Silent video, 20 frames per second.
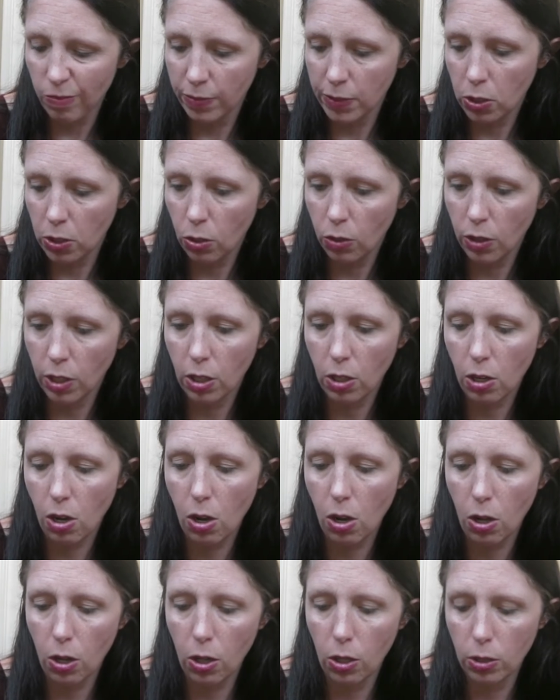So they're
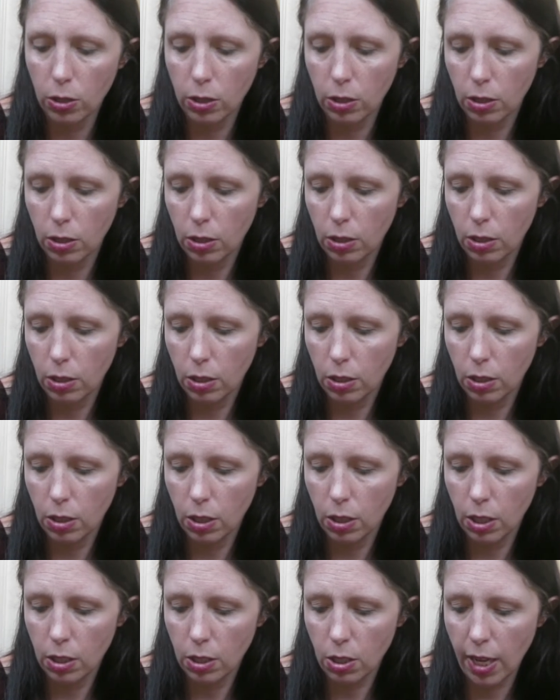called,
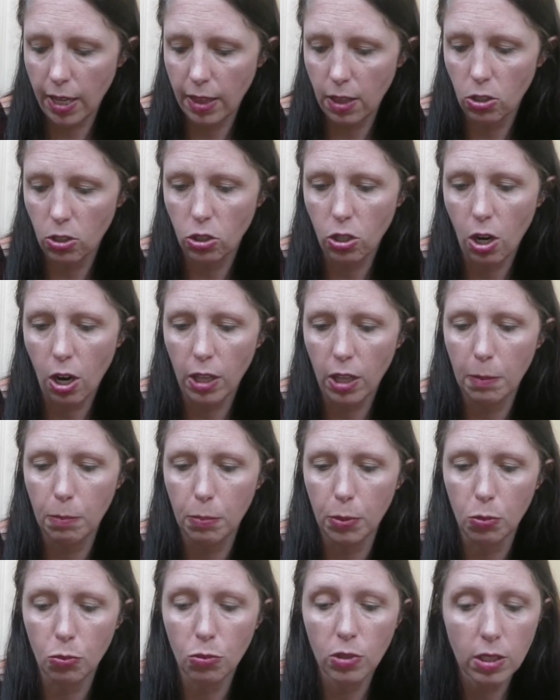it's like the Charlie
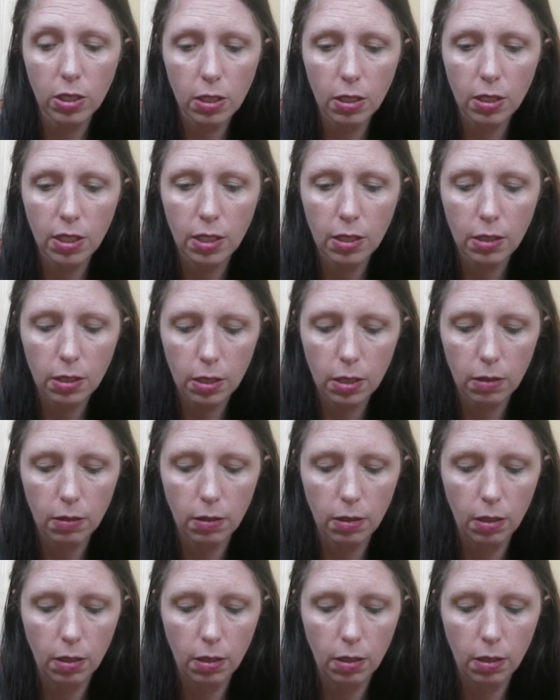Boone series.